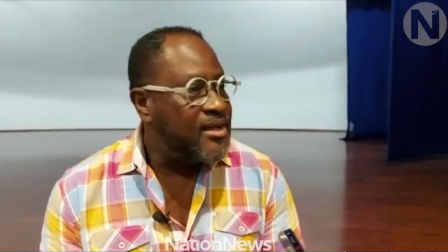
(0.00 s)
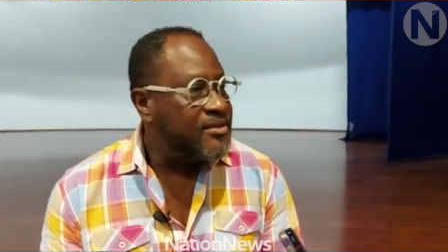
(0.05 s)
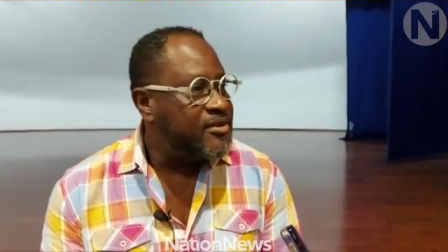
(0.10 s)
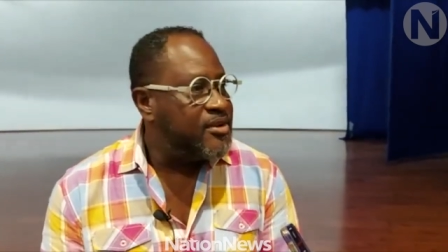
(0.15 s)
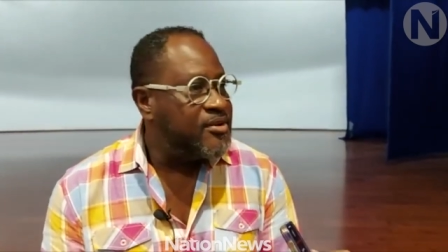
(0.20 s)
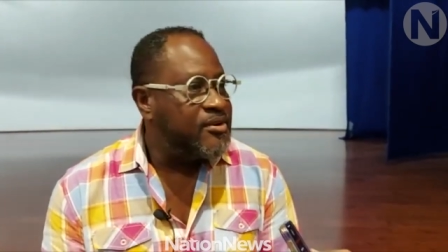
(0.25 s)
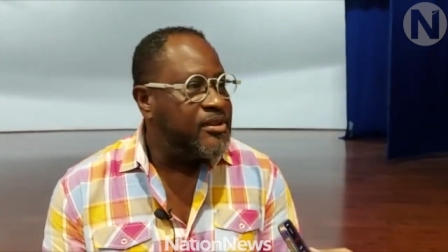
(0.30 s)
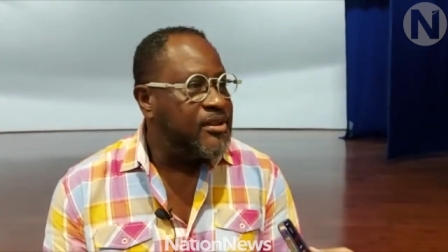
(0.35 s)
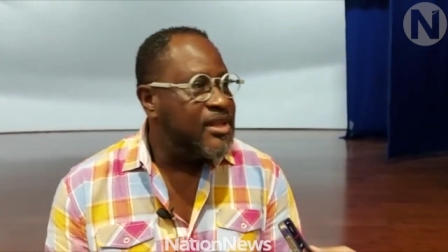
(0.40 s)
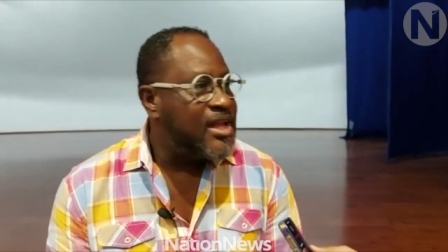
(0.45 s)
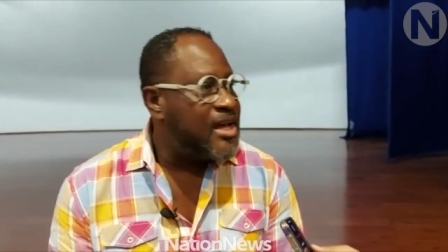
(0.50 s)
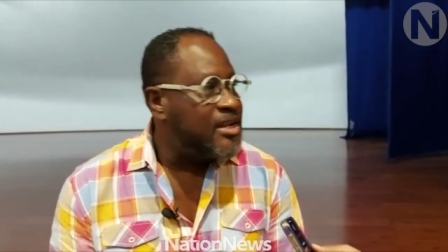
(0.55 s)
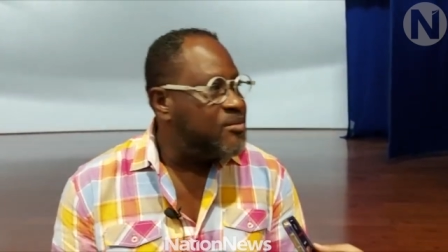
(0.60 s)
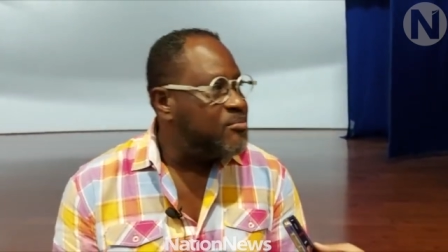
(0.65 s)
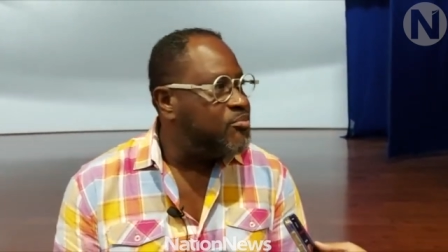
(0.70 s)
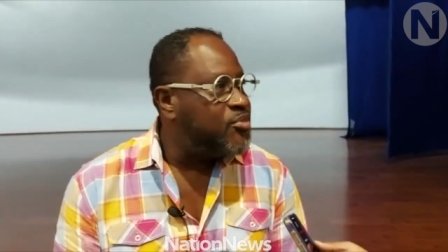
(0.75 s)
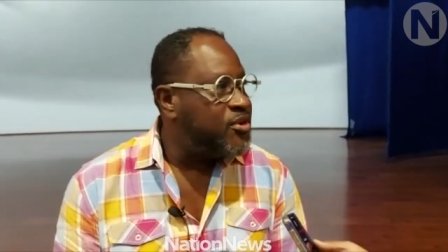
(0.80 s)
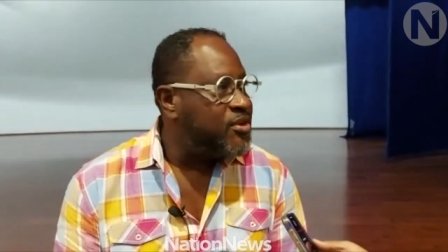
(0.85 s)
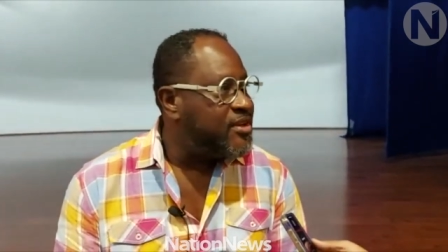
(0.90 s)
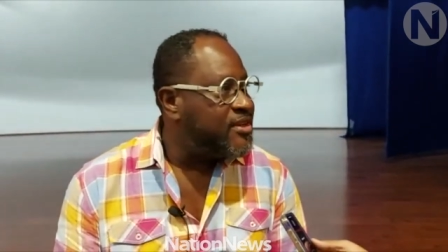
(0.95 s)
there are a lot
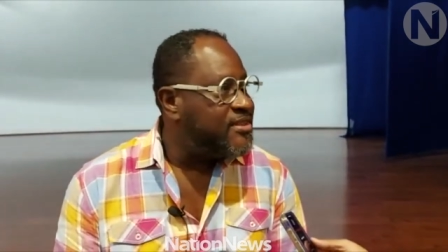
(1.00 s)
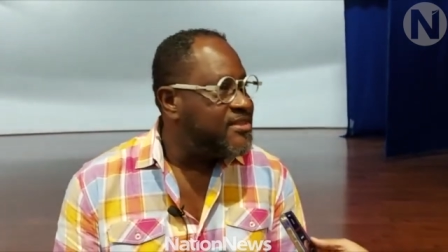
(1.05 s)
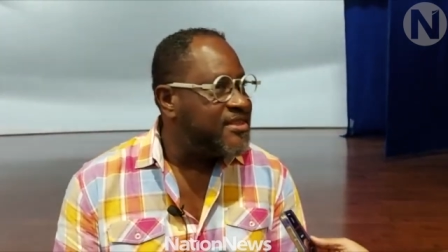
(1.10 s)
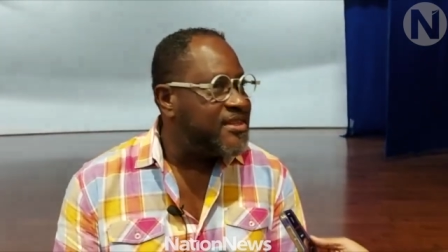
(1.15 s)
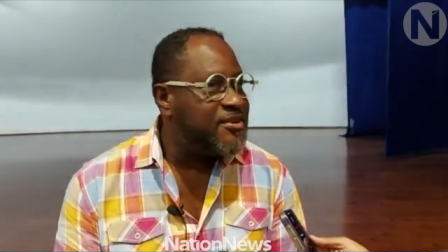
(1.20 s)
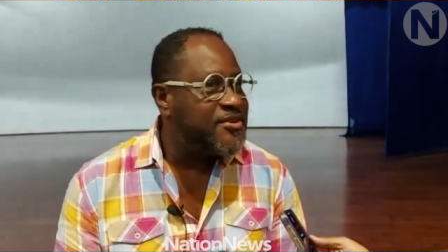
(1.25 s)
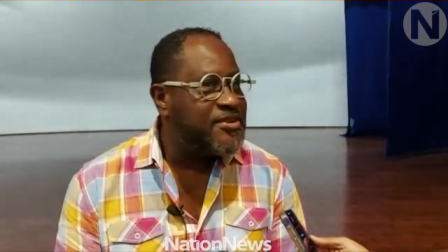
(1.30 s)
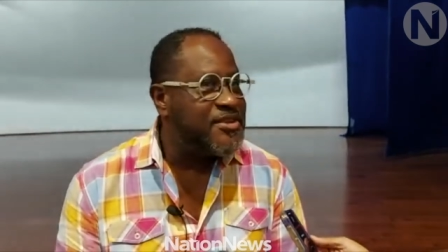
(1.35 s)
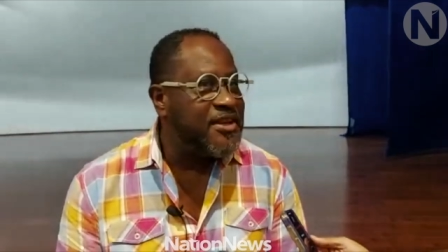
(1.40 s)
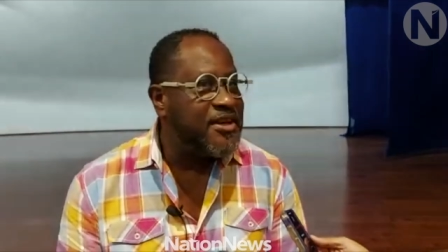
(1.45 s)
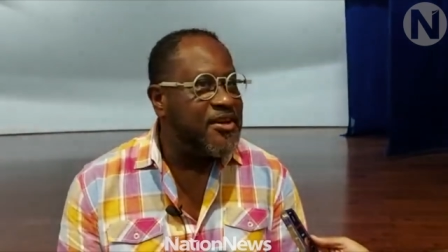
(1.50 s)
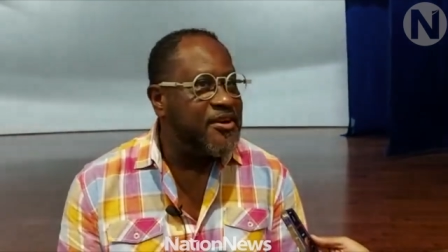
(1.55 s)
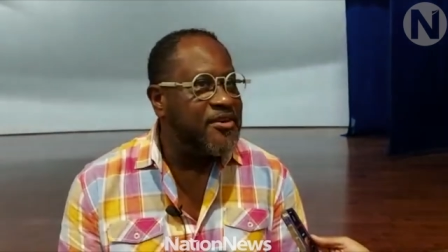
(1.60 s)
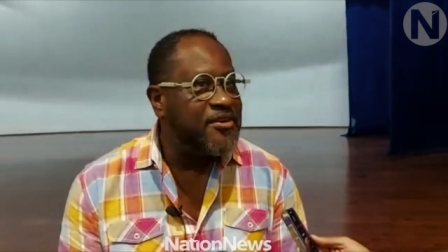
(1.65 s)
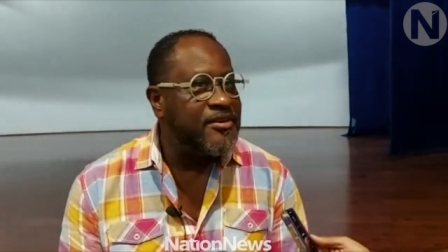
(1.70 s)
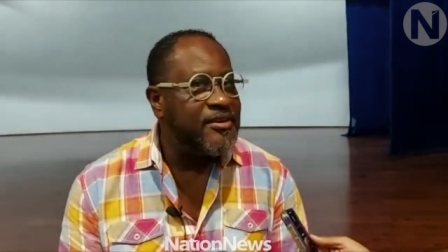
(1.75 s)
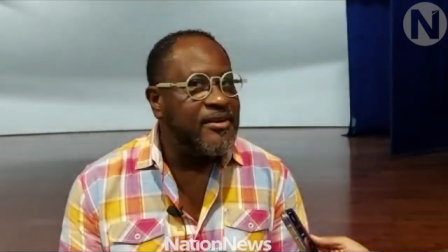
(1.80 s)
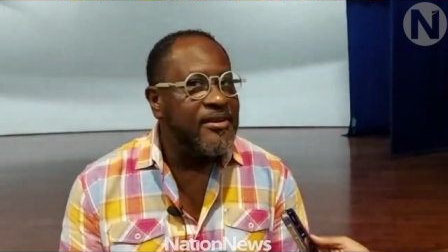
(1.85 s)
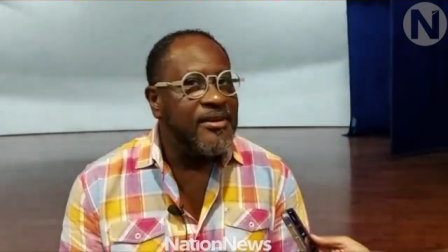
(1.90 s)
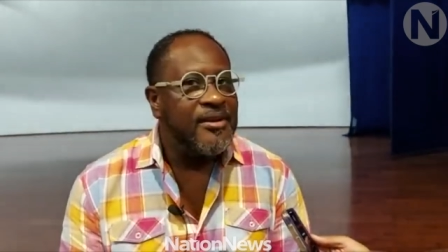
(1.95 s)
of brilliant singers
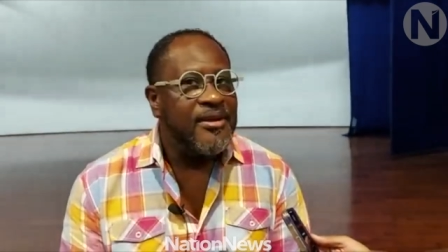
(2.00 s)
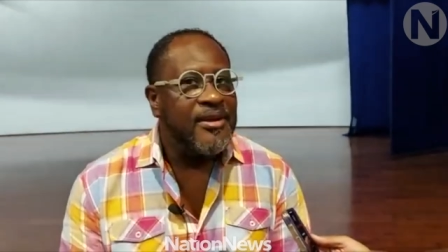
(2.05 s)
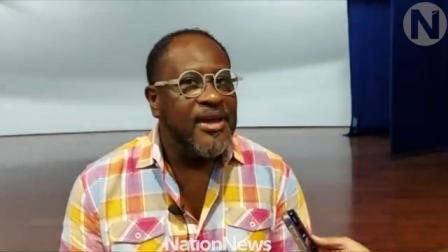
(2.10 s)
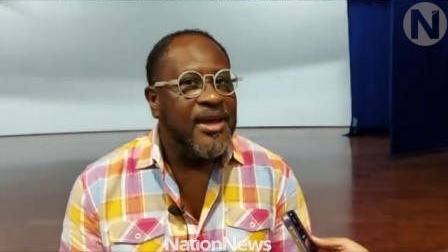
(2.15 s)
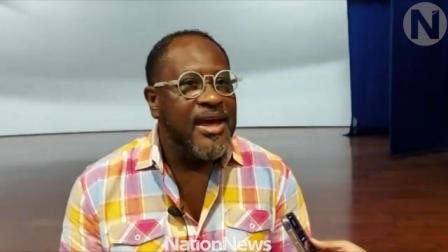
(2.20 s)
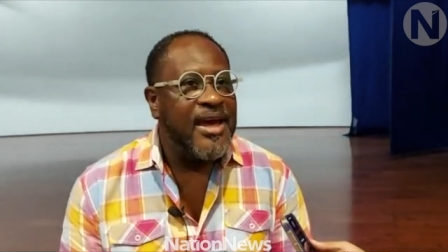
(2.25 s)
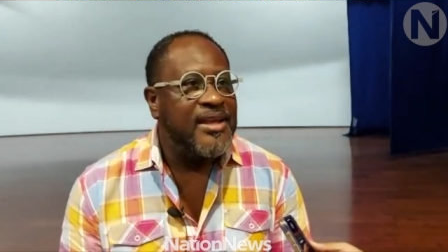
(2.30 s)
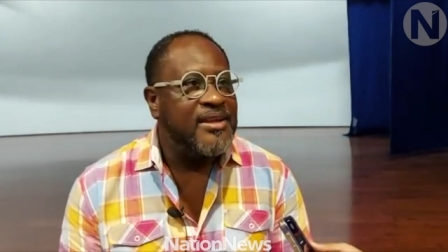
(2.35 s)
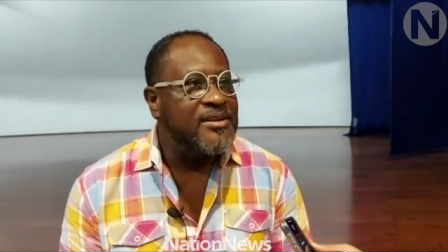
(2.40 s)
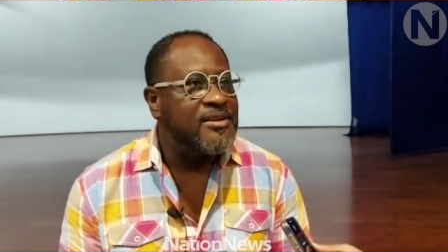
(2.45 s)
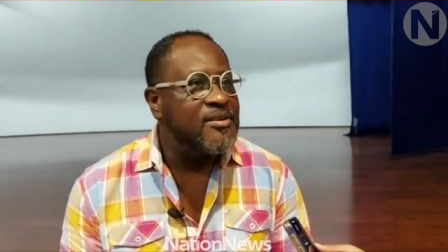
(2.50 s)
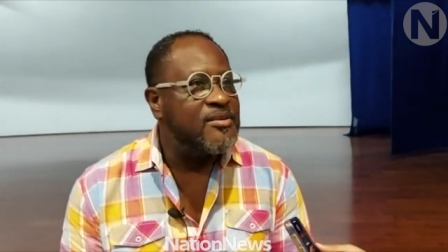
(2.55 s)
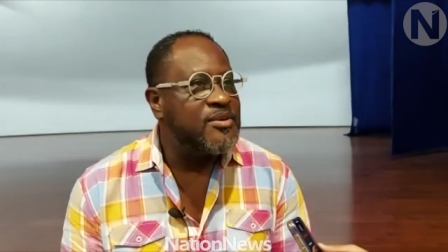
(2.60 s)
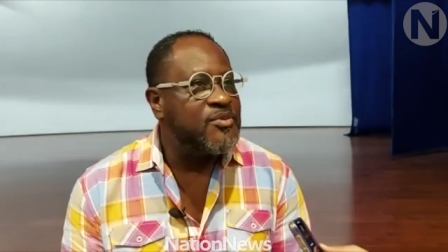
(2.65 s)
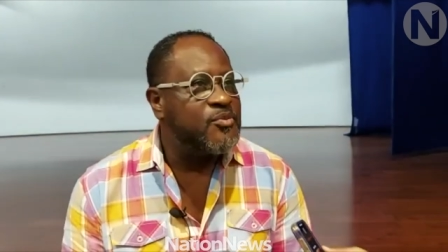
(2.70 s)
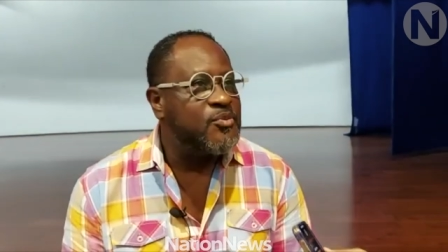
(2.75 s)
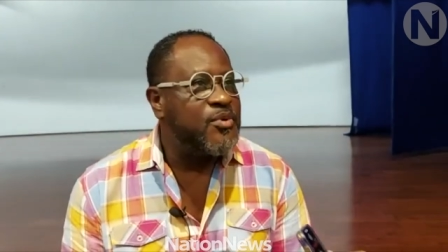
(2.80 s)
here, and